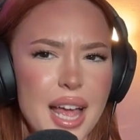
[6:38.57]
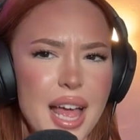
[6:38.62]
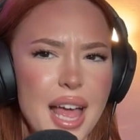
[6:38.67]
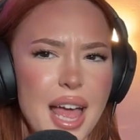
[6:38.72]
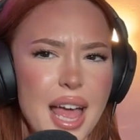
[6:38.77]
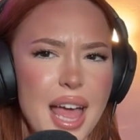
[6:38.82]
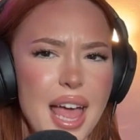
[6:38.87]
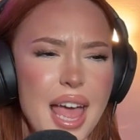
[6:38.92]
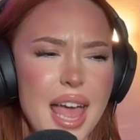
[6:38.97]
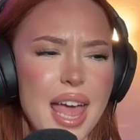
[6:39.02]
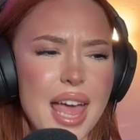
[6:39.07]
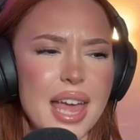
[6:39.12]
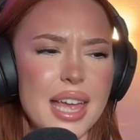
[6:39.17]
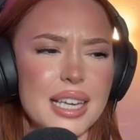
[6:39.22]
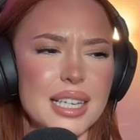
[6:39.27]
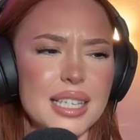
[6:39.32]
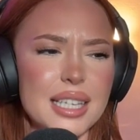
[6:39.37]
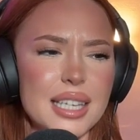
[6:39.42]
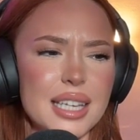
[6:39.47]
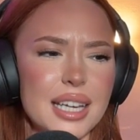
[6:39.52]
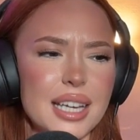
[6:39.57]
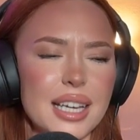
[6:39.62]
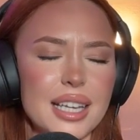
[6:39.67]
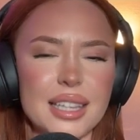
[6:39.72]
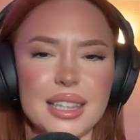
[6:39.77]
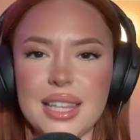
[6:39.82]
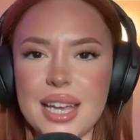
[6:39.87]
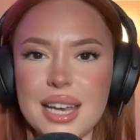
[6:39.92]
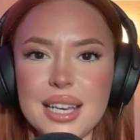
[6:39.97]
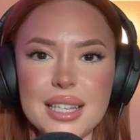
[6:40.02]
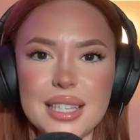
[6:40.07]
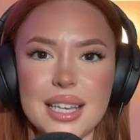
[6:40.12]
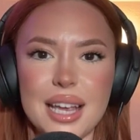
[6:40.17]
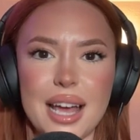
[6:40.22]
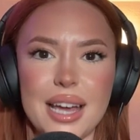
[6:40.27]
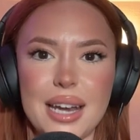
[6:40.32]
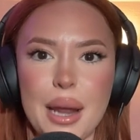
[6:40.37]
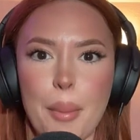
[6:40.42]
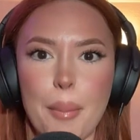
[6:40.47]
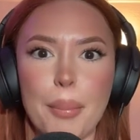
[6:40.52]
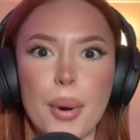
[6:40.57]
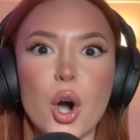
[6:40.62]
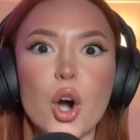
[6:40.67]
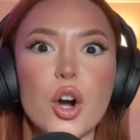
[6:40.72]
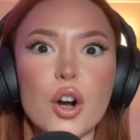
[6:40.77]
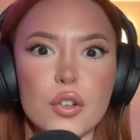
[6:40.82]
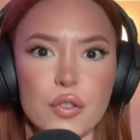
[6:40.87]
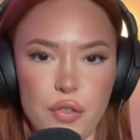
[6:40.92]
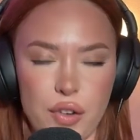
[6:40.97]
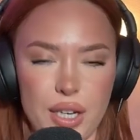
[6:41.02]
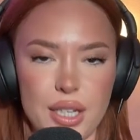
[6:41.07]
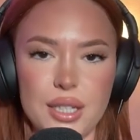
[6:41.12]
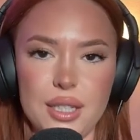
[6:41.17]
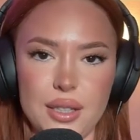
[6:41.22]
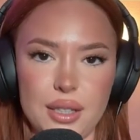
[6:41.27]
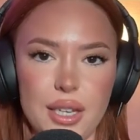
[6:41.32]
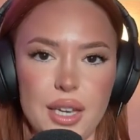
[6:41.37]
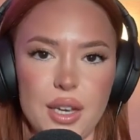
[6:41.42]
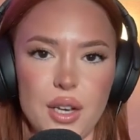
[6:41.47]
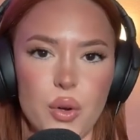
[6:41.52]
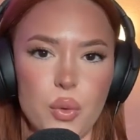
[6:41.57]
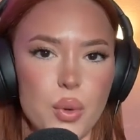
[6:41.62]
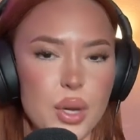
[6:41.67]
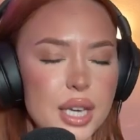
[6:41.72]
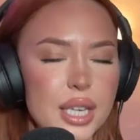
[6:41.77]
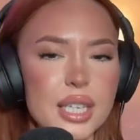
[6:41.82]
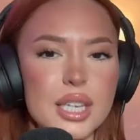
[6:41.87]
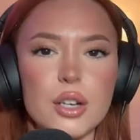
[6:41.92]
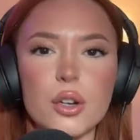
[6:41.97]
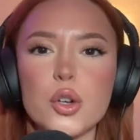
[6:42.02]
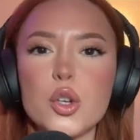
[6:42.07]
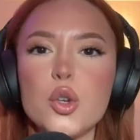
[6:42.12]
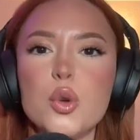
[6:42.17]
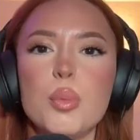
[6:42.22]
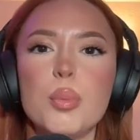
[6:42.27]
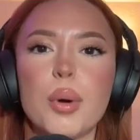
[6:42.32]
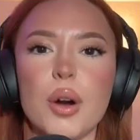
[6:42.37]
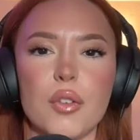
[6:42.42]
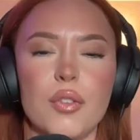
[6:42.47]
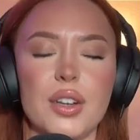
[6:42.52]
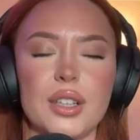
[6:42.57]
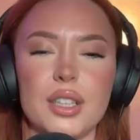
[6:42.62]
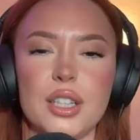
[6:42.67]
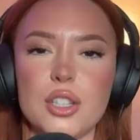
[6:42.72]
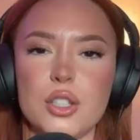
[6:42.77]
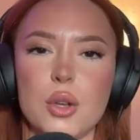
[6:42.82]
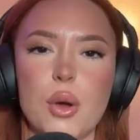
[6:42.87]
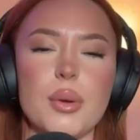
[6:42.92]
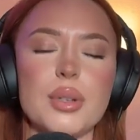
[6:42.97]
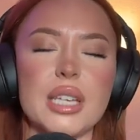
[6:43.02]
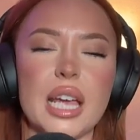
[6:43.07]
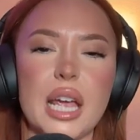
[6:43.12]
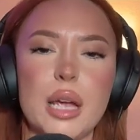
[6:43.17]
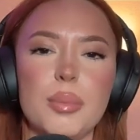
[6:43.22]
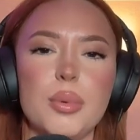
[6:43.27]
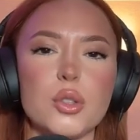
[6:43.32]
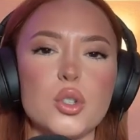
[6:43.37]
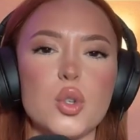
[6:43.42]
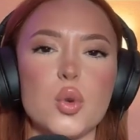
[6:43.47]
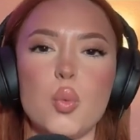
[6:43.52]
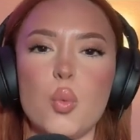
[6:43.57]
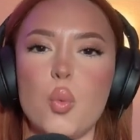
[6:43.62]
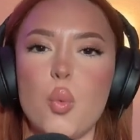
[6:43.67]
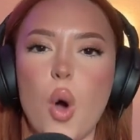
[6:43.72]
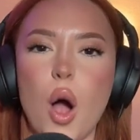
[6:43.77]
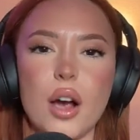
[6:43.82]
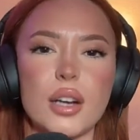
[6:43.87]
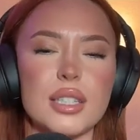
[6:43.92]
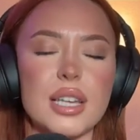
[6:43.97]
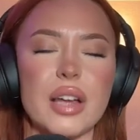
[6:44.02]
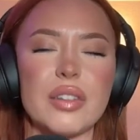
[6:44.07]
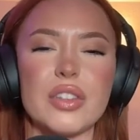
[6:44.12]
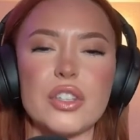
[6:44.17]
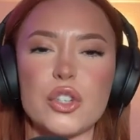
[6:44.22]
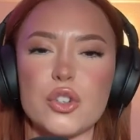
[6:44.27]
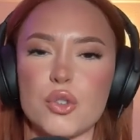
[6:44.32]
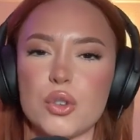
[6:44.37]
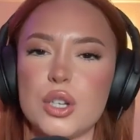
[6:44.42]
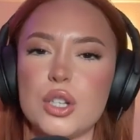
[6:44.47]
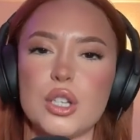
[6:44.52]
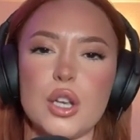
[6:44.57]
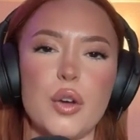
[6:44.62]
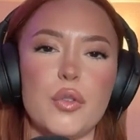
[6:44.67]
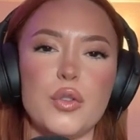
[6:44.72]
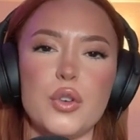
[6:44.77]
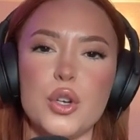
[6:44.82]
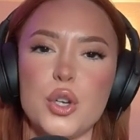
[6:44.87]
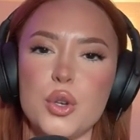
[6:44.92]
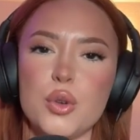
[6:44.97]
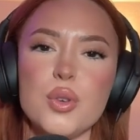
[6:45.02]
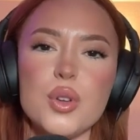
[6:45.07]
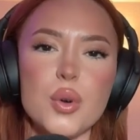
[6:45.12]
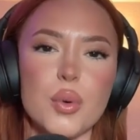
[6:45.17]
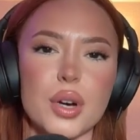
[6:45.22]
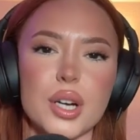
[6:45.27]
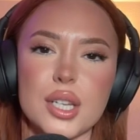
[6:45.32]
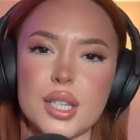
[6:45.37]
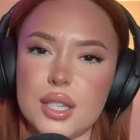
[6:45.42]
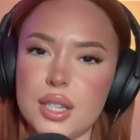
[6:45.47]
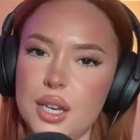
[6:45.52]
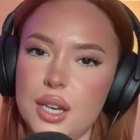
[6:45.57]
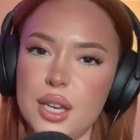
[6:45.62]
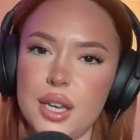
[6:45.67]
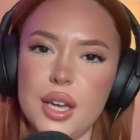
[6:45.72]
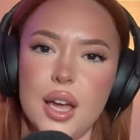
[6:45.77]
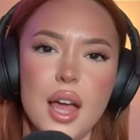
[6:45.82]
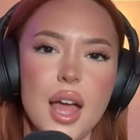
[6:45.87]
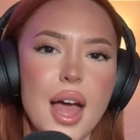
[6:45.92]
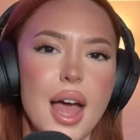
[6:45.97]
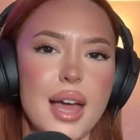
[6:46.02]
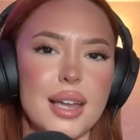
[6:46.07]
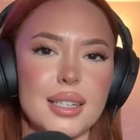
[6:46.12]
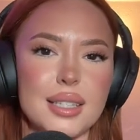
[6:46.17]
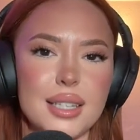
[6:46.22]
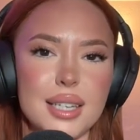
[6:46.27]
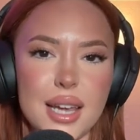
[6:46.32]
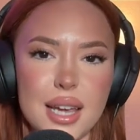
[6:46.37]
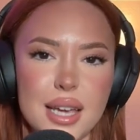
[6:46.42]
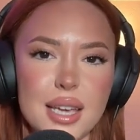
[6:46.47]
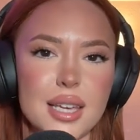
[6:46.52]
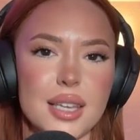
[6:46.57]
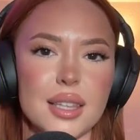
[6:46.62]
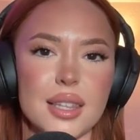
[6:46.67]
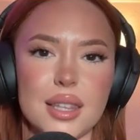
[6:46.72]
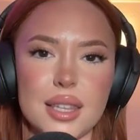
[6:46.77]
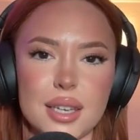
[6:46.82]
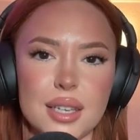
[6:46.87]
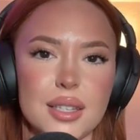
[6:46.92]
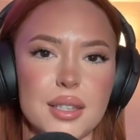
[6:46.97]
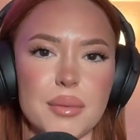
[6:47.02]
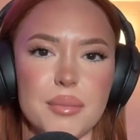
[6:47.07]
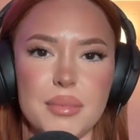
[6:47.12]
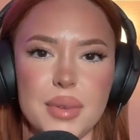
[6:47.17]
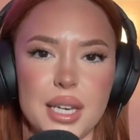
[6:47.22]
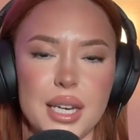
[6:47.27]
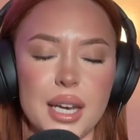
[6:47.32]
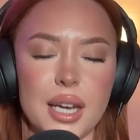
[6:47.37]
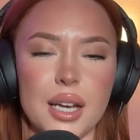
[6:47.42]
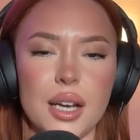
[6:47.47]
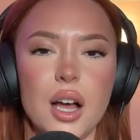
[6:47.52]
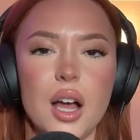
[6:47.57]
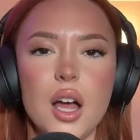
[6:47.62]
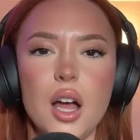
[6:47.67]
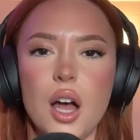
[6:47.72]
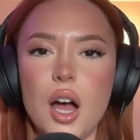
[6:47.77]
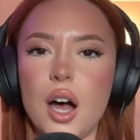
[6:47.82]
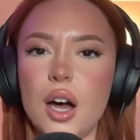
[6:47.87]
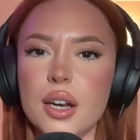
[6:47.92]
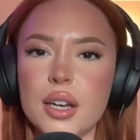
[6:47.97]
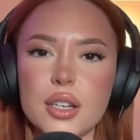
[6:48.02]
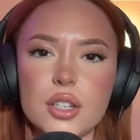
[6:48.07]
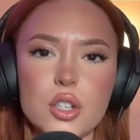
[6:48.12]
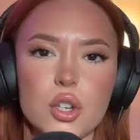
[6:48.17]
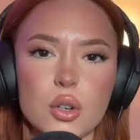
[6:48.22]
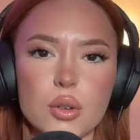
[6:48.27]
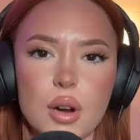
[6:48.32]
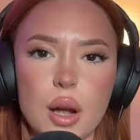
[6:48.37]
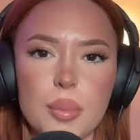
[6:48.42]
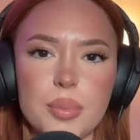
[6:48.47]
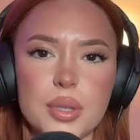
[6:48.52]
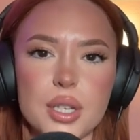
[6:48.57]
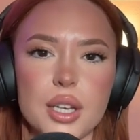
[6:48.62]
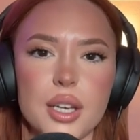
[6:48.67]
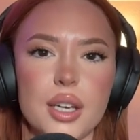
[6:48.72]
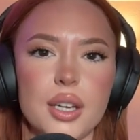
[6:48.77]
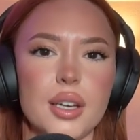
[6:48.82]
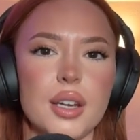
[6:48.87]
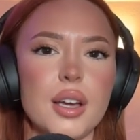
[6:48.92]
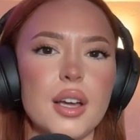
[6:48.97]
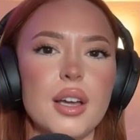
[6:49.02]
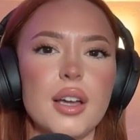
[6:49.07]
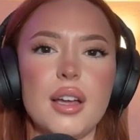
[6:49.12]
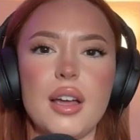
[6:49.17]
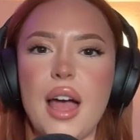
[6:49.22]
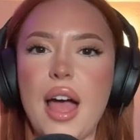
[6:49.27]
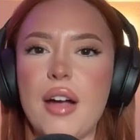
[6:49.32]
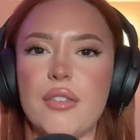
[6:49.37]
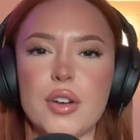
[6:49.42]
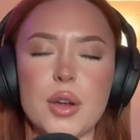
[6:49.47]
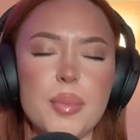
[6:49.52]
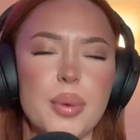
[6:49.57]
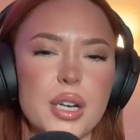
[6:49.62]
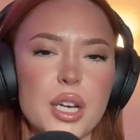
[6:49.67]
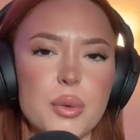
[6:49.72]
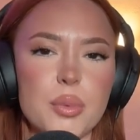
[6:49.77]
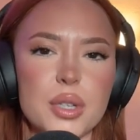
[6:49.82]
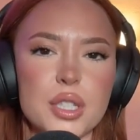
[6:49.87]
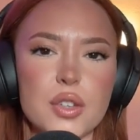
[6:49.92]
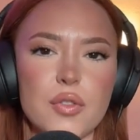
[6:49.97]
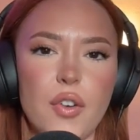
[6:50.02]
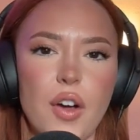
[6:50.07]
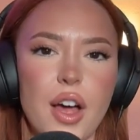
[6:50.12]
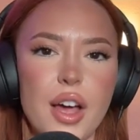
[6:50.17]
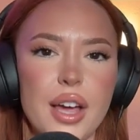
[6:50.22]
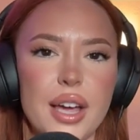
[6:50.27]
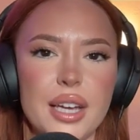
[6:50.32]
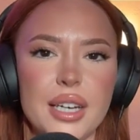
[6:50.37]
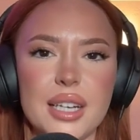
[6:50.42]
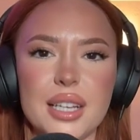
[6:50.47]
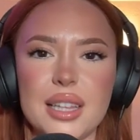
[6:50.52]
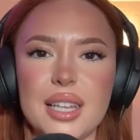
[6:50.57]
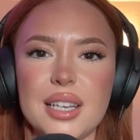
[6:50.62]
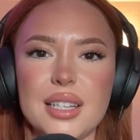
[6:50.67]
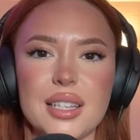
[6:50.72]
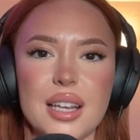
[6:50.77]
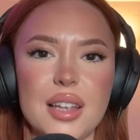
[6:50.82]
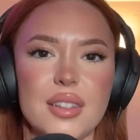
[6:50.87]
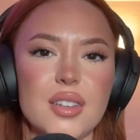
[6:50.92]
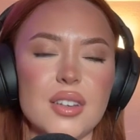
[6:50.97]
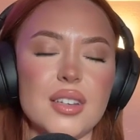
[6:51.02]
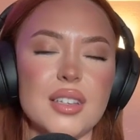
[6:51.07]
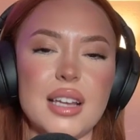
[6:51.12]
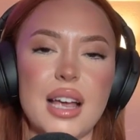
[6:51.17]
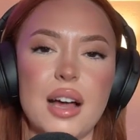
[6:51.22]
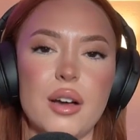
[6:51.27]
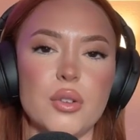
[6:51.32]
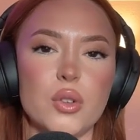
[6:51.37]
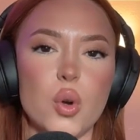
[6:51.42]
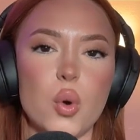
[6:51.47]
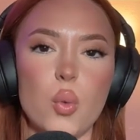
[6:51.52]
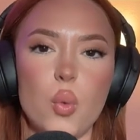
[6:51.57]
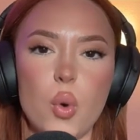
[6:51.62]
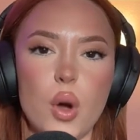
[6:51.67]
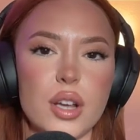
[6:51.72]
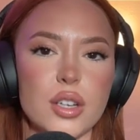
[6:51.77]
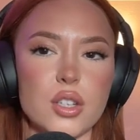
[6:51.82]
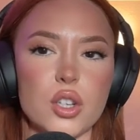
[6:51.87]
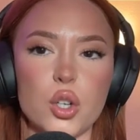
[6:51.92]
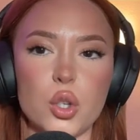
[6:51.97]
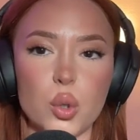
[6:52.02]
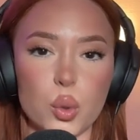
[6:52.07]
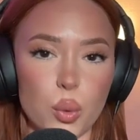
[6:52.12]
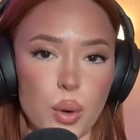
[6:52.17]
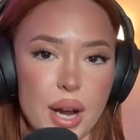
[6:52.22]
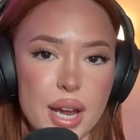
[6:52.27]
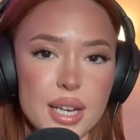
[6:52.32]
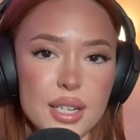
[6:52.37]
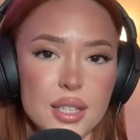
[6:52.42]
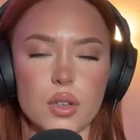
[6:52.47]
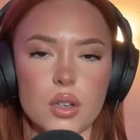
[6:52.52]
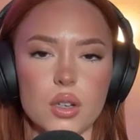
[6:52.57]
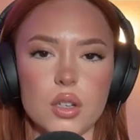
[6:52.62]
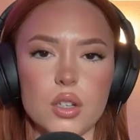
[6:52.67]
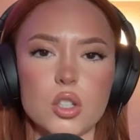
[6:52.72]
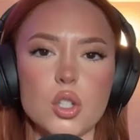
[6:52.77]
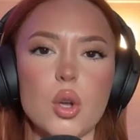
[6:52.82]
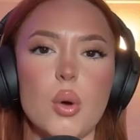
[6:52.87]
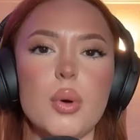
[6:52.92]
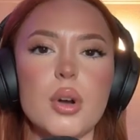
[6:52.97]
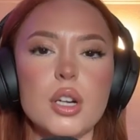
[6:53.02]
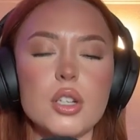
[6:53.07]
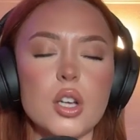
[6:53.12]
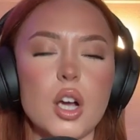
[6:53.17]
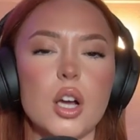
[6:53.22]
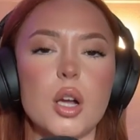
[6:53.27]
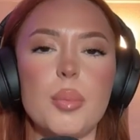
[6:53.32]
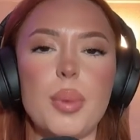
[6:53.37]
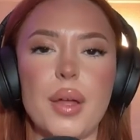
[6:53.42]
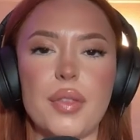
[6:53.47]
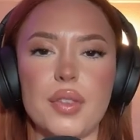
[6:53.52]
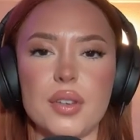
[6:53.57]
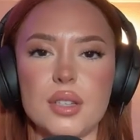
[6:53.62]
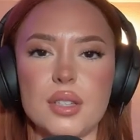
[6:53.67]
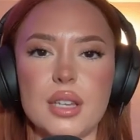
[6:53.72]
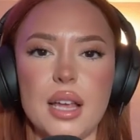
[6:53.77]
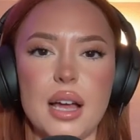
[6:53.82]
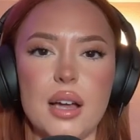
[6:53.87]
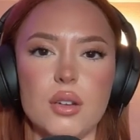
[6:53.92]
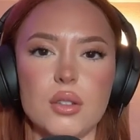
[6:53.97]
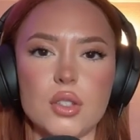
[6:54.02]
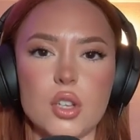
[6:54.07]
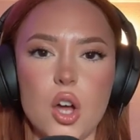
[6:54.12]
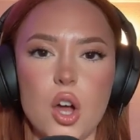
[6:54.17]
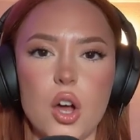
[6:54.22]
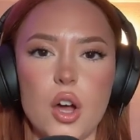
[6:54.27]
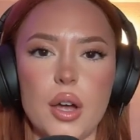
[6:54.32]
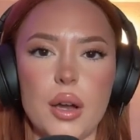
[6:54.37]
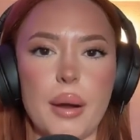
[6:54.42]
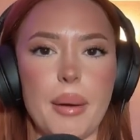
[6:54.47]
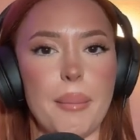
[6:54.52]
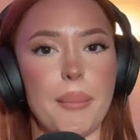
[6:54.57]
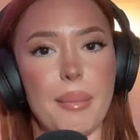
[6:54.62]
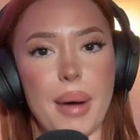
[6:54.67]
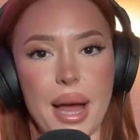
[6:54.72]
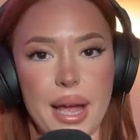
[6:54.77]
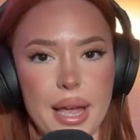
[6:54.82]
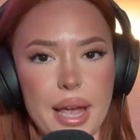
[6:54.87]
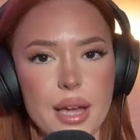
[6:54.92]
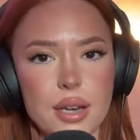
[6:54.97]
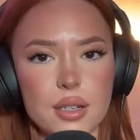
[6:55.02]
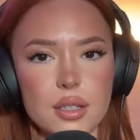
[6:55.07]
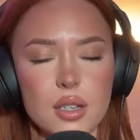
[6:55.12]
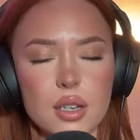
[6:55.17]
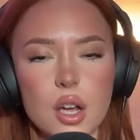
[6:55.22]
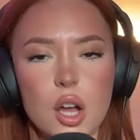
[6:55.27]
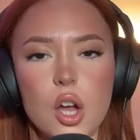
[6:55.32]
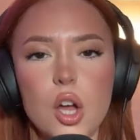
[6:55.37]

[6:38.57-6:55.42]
And they said perfectly. We can hear you perfectly. So I was able to walk down the streets of New York City and take this meeting uninterrupted. Everybody was fine. They said the sound was great. So I want to talk about the sound on my end.